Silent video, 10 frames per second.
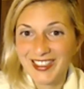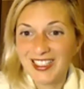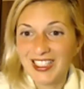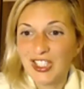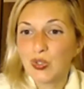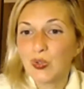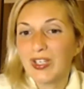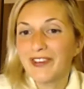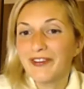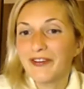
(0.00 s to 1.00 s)
to
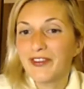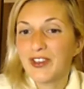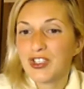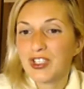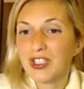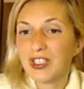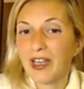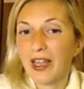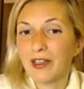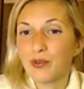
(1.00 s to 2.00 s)
envision and
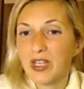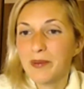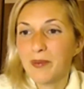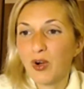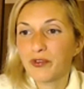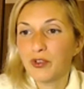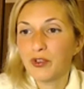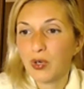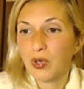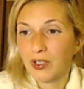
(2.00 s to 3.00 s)
dream of
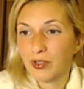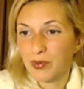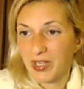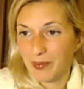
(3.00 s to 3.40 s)
your dream